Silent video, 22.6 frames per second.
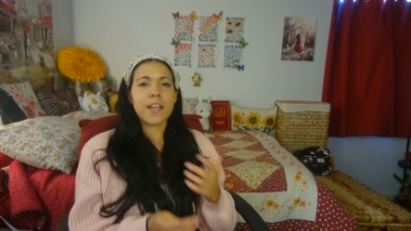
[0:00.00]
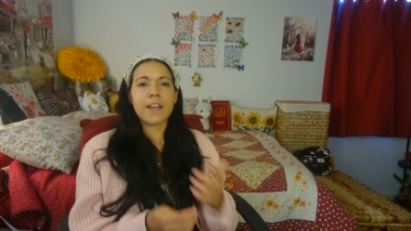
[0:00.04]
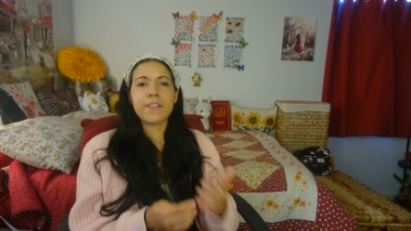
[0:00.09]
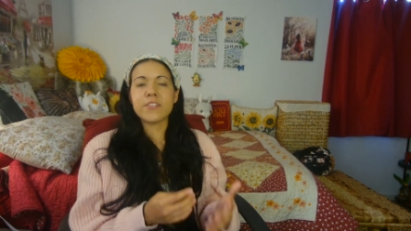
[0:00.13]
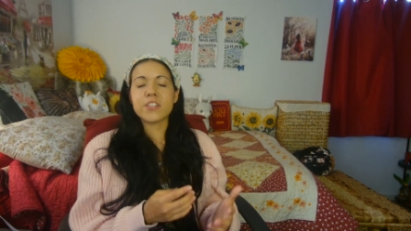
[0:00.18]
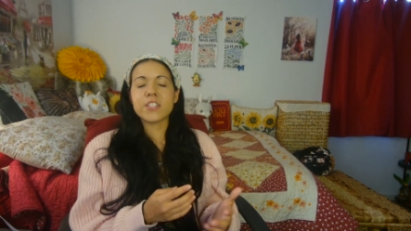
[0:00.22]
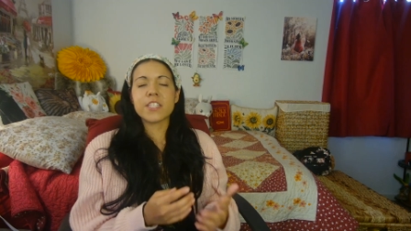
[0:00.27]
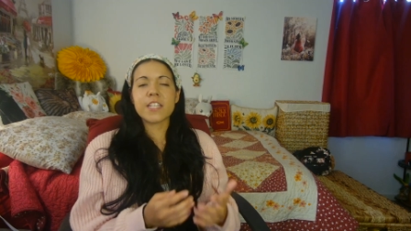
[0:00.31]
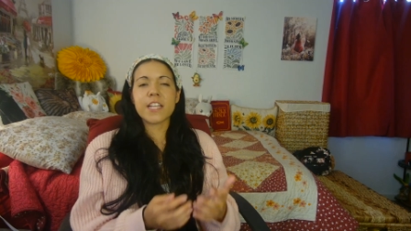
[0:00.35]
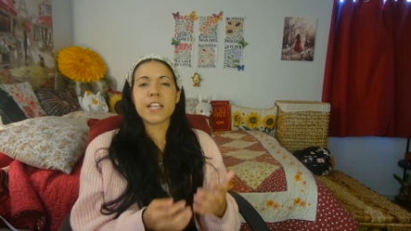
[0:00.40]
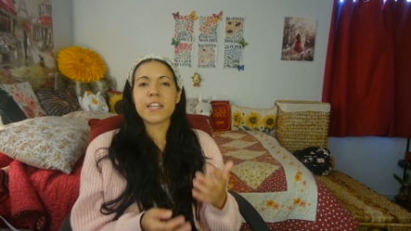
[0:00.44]

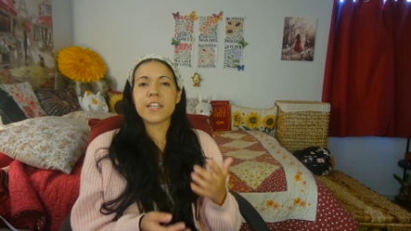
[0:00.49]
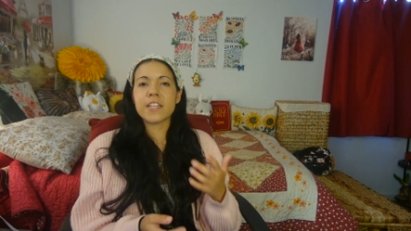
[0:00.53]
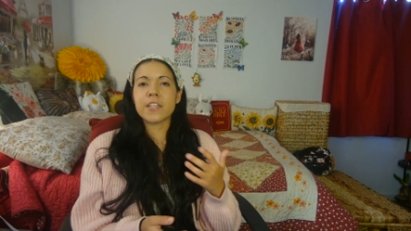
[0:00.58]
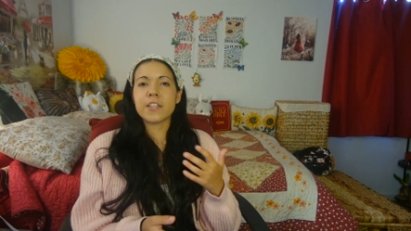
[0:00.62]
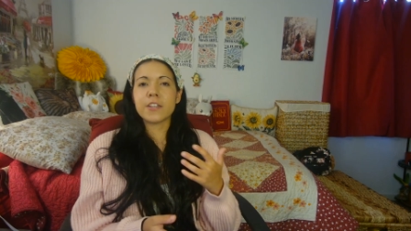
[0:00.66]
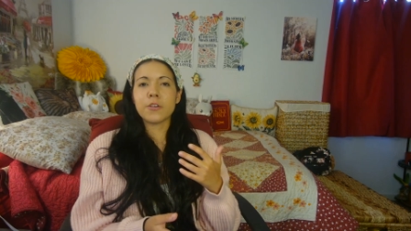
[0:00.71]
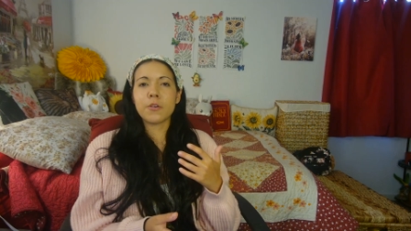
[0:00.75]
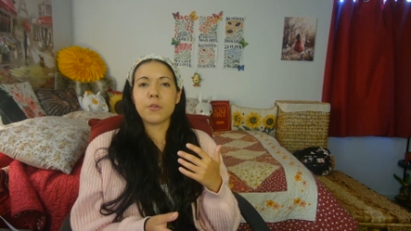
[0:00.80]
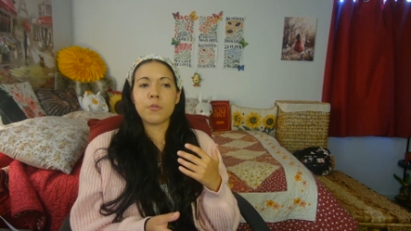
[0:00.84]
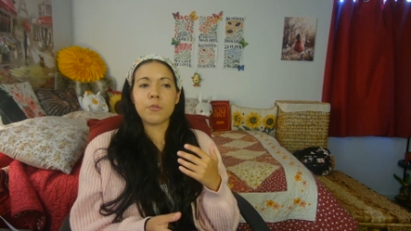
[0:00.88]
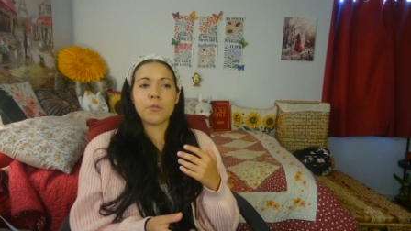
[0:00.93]

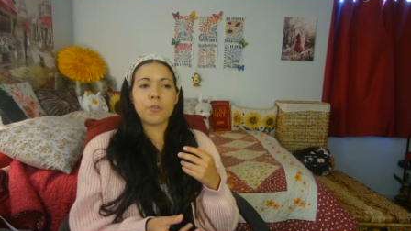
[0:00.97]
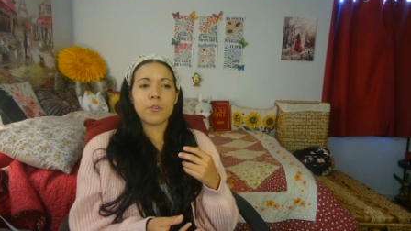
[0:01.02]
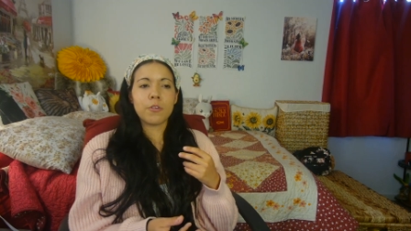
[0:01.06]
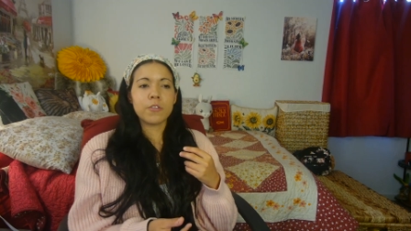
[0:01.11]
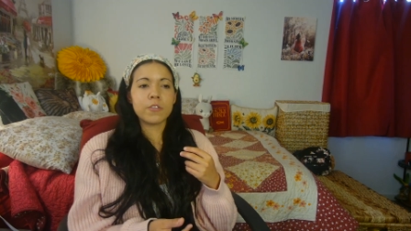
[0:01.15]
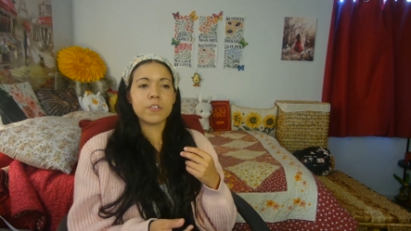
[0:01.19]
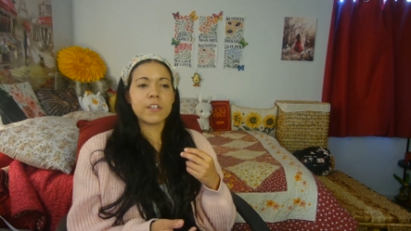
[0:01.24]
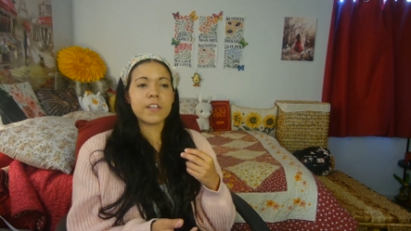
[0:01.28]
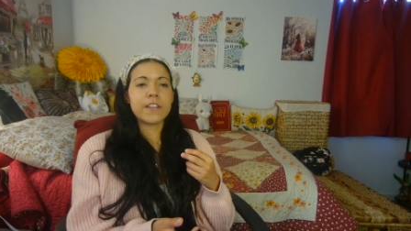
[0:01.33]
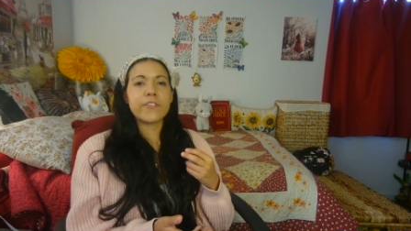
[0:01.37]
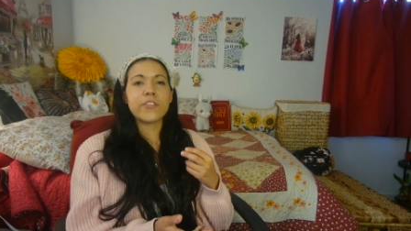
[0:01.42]
devastating
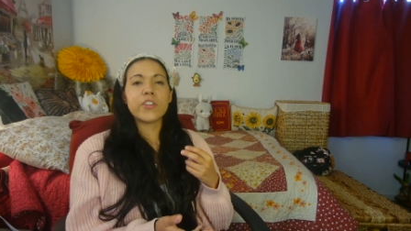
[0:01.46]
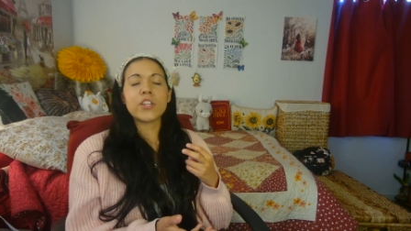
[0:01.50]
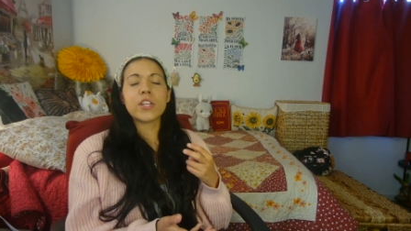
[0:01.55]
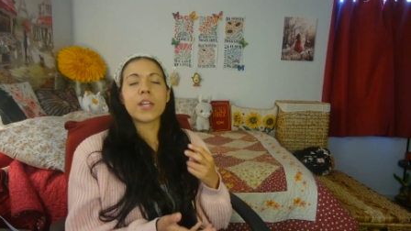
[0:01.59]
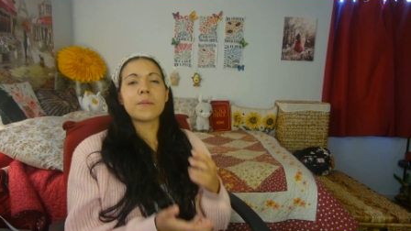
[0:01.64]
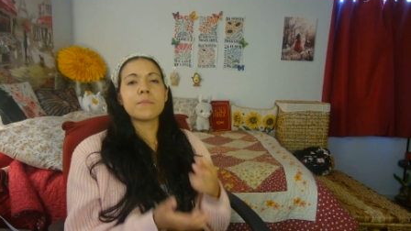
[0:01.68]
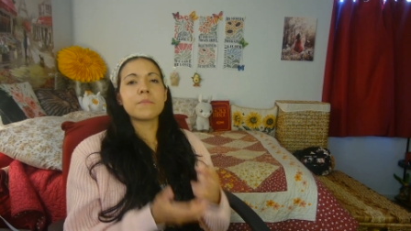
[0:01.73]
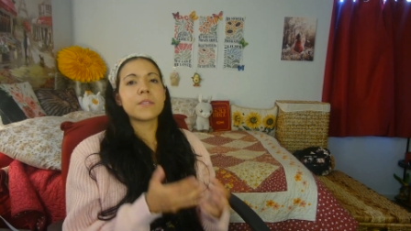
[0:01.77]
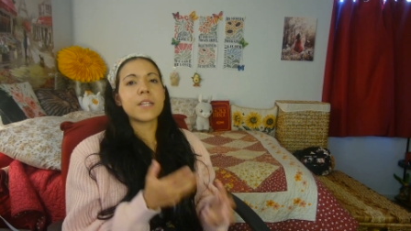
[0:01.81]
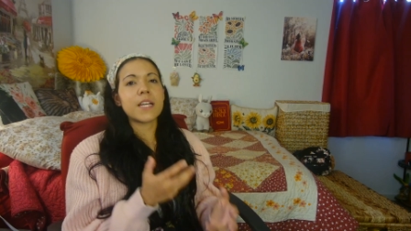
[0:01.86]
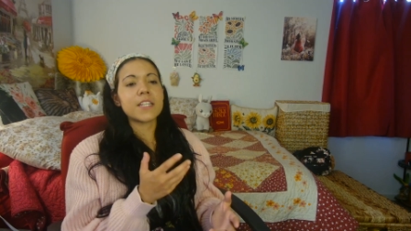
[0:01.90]
or leaving
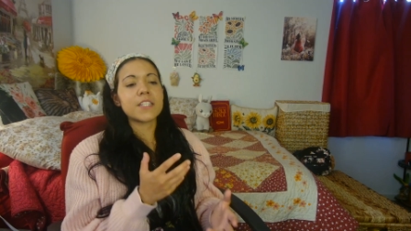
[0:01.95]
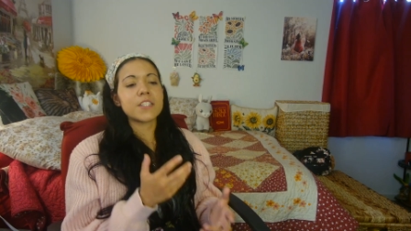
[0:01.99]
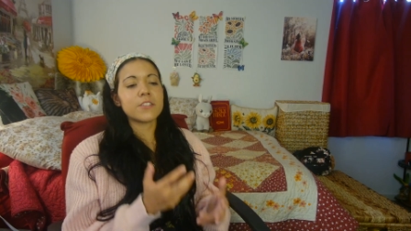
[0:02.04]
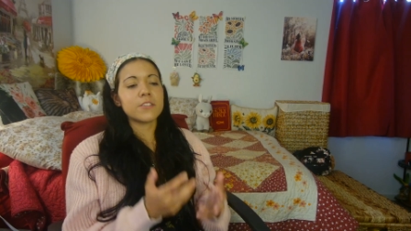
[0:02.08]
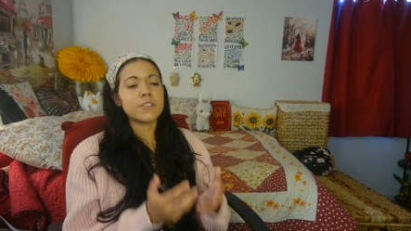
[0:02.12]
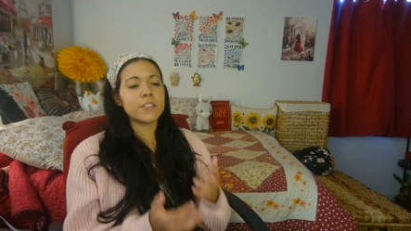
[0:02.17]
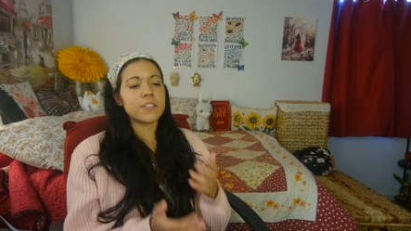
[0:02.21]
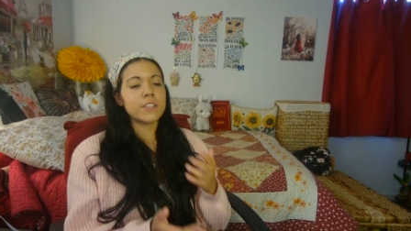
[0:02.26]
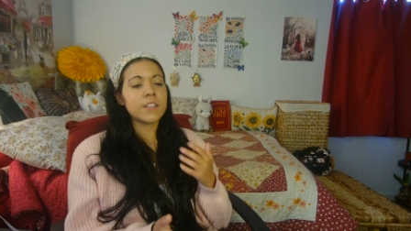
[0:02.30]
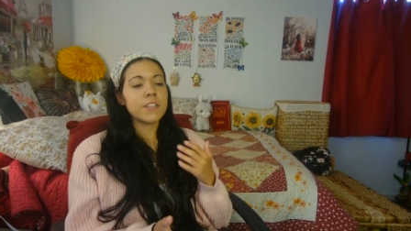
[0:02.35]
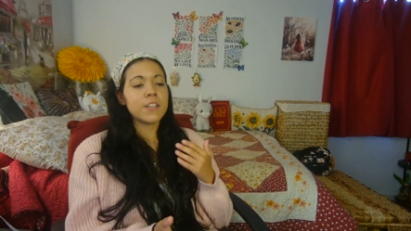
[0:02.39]
them
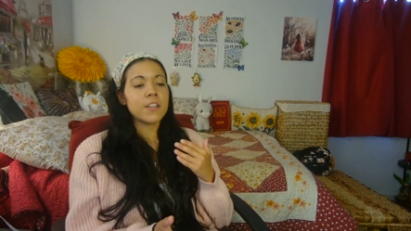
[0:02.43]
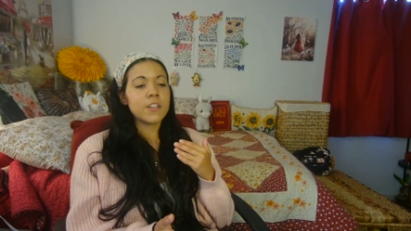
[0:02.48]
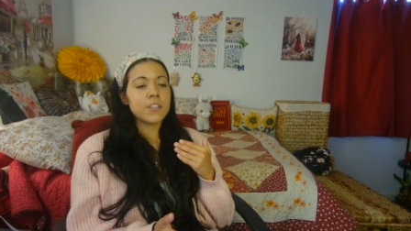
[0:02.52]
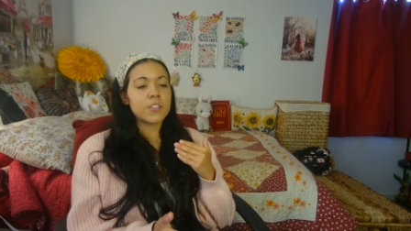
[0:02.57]
desolate.